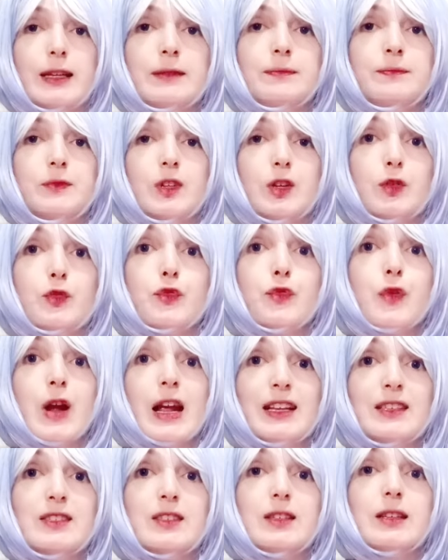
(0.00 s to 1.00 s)

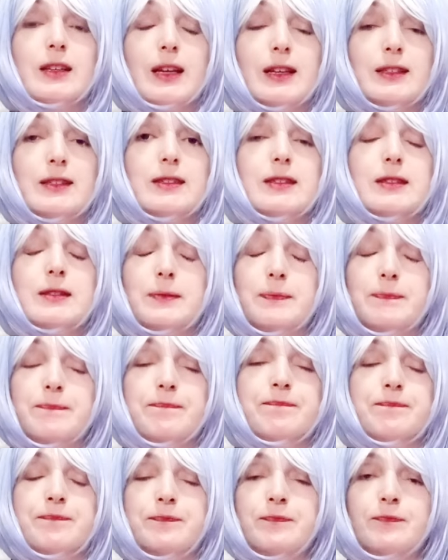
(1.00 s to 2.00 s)
Crazy as
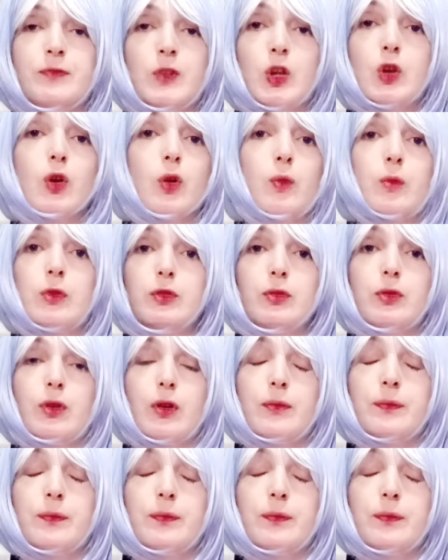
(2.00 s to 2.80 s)
you don't want to know.